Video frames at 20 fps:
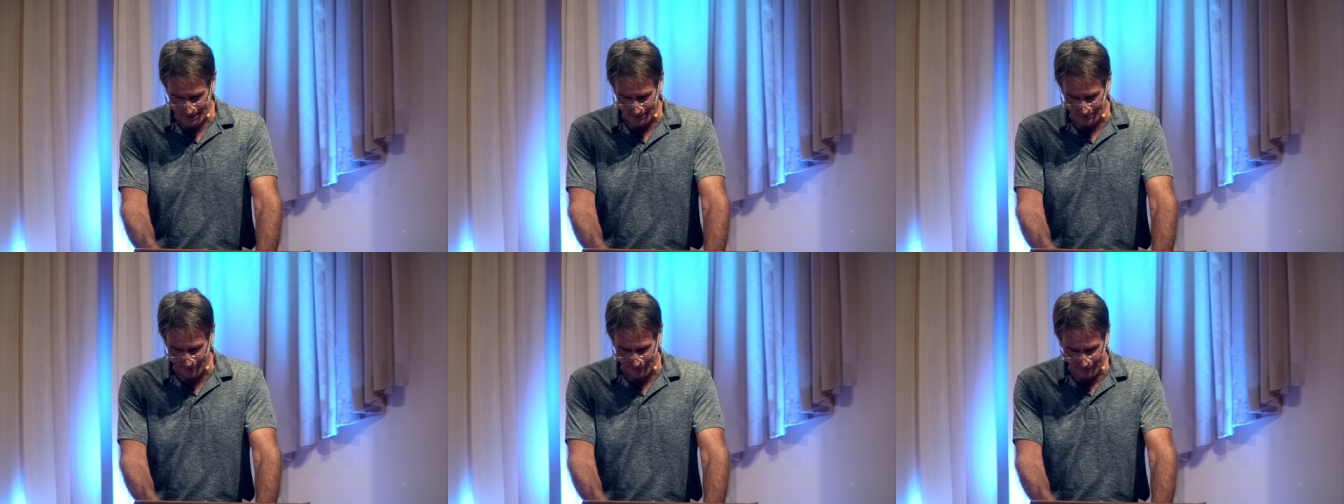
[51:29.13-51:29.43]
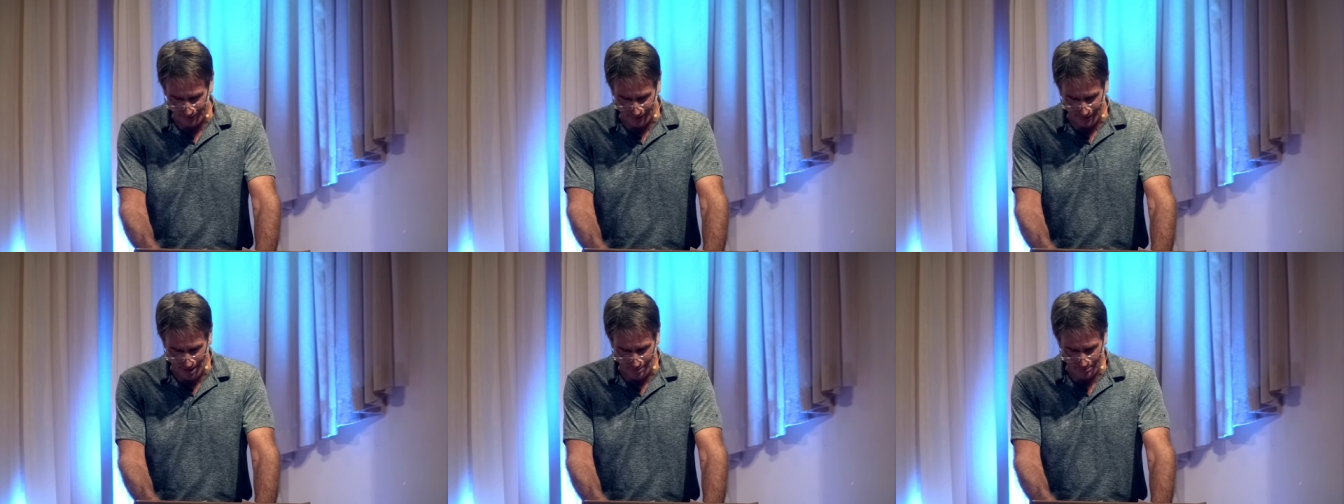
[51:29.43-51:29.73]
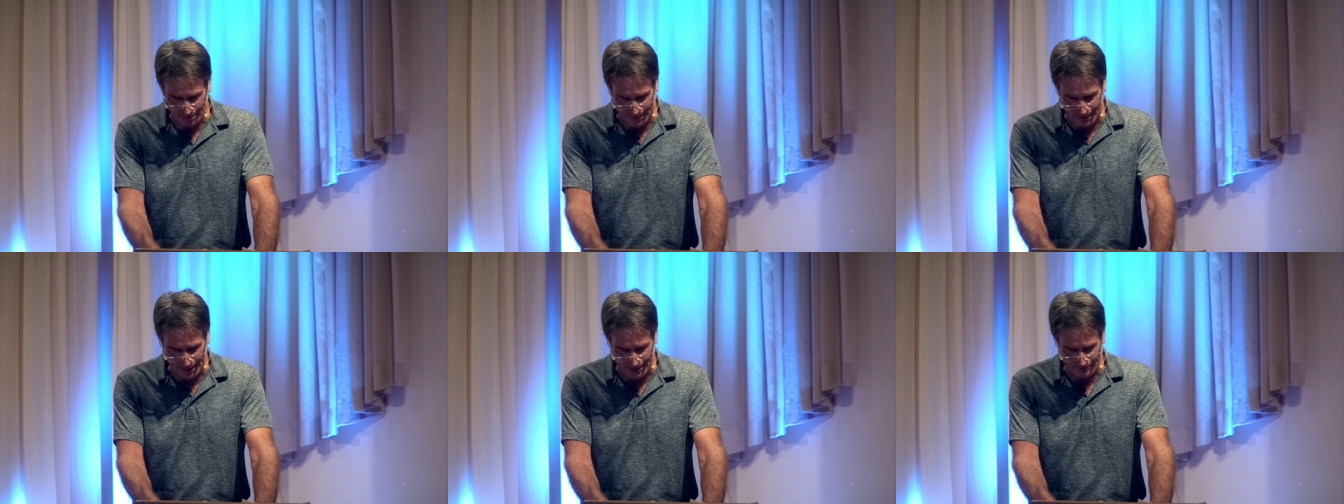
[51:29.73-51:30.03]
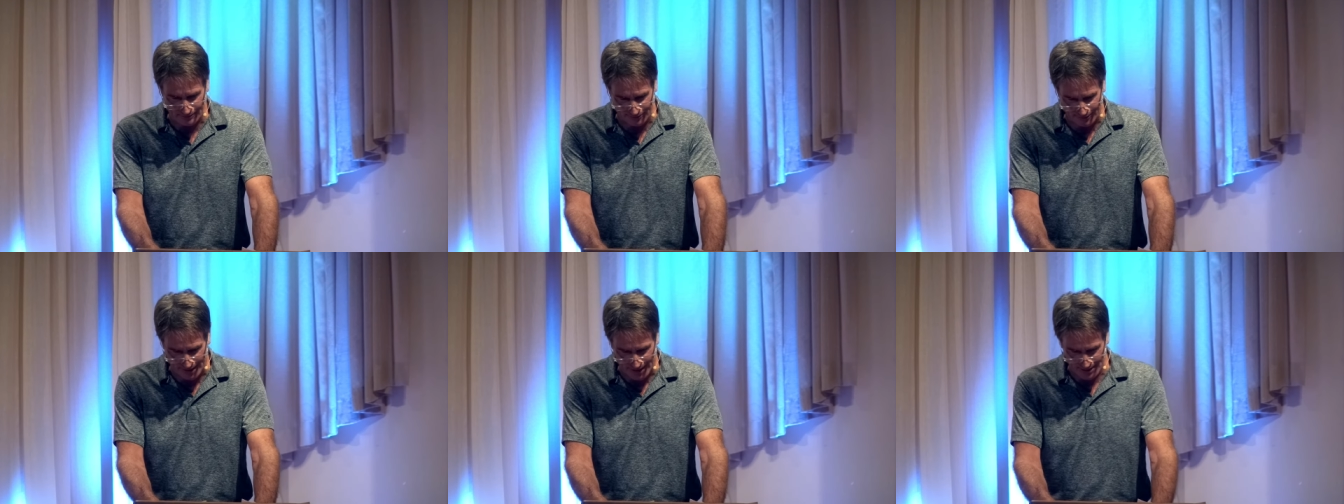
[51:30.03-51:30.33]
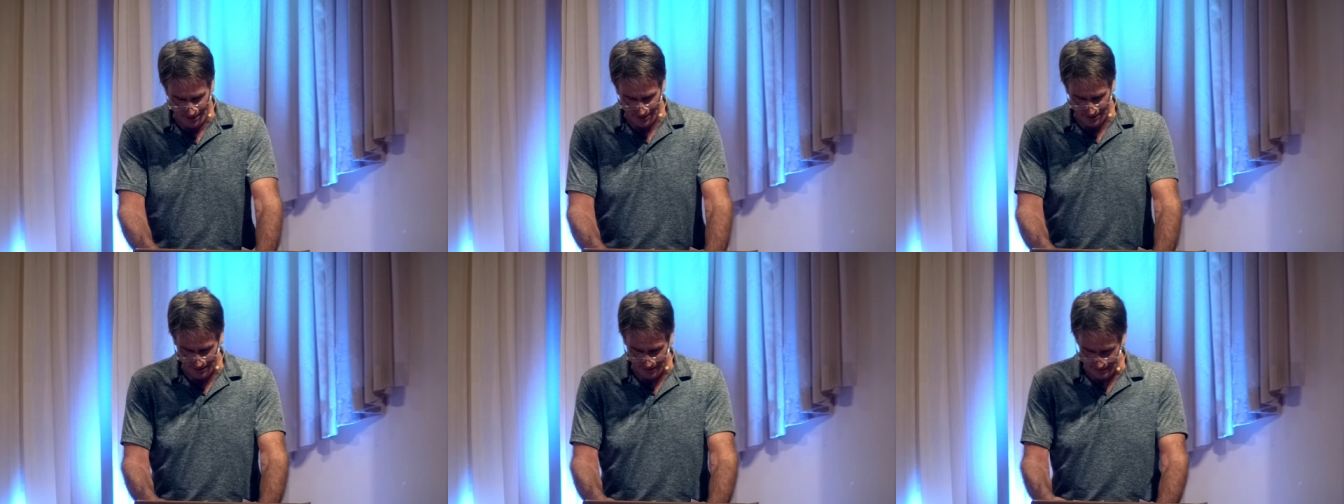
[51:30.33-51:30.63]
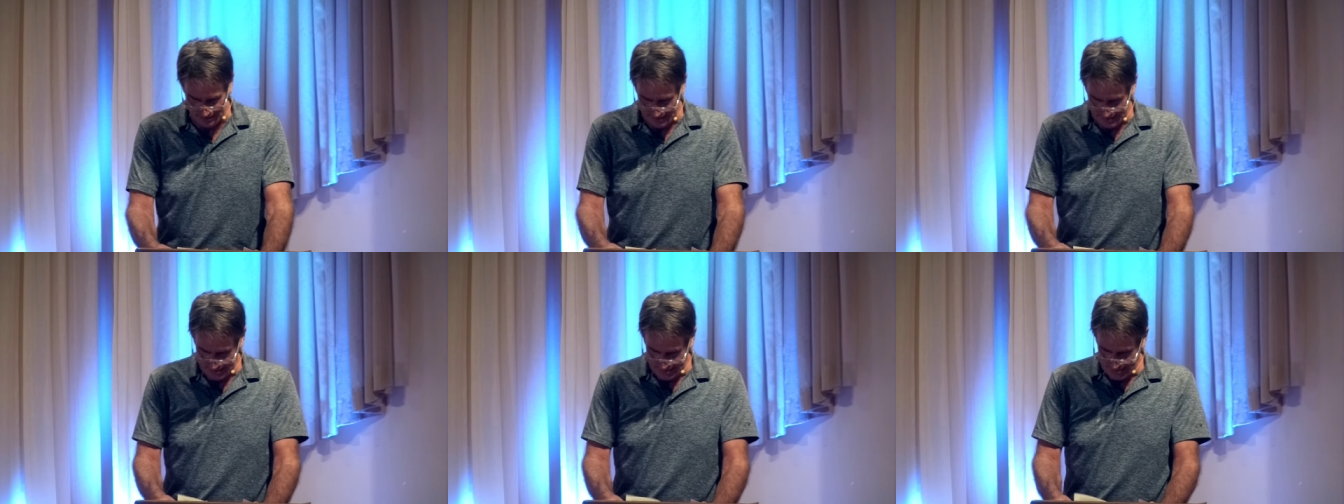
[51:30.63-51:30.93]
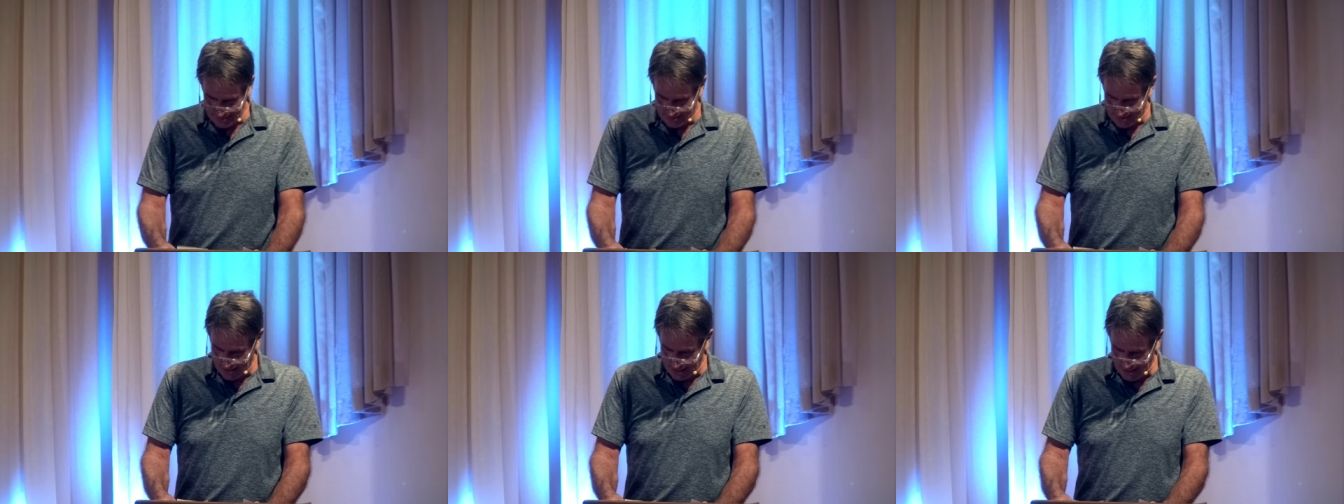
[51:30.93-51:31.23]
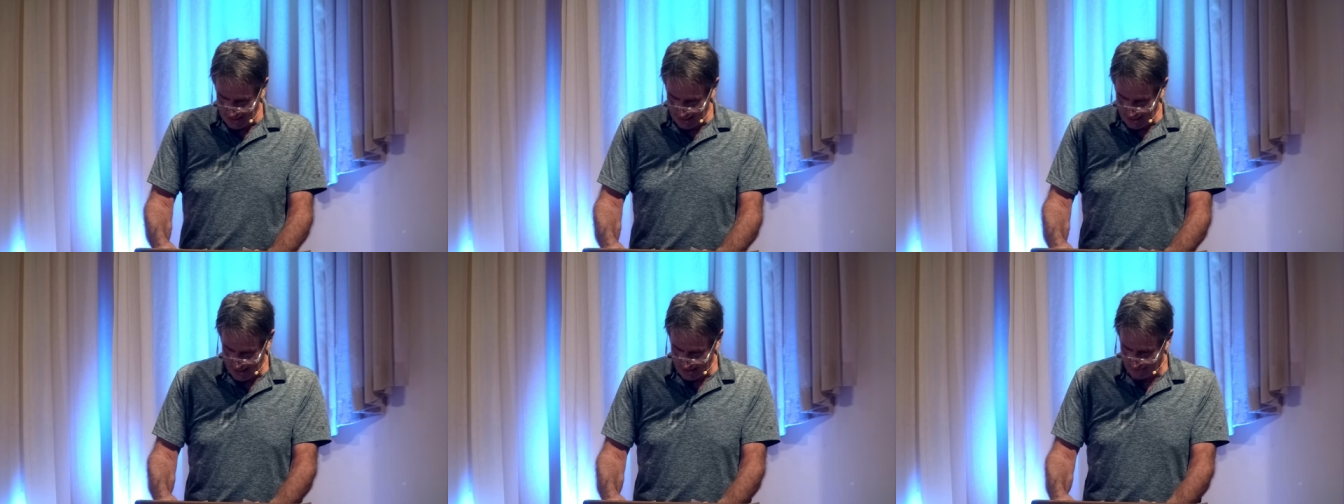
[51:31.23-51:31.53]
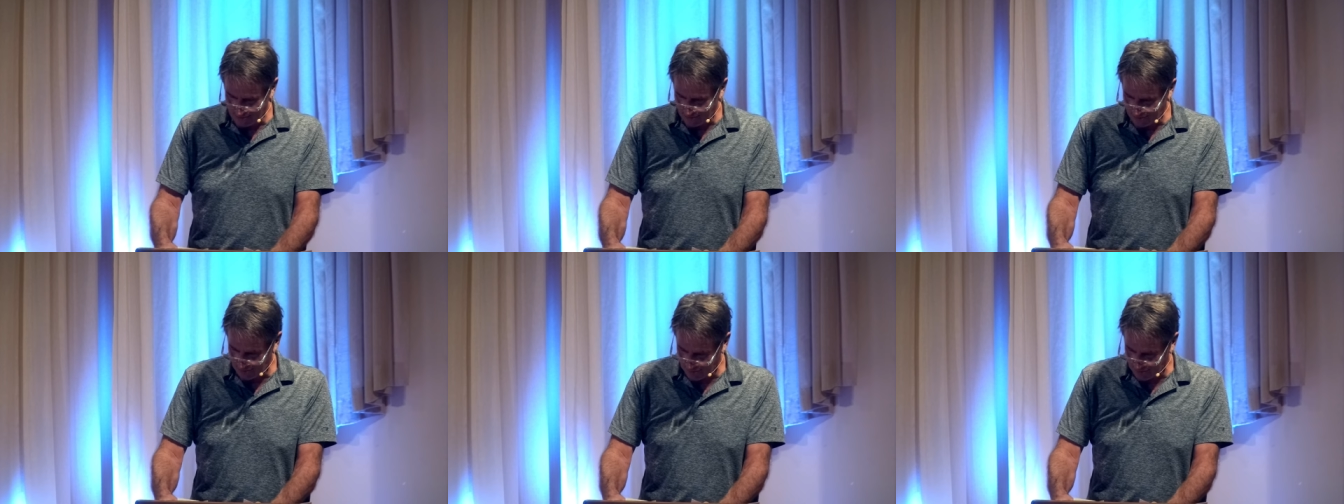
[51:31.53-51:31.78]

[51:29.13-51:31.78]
them fill up again faster. I have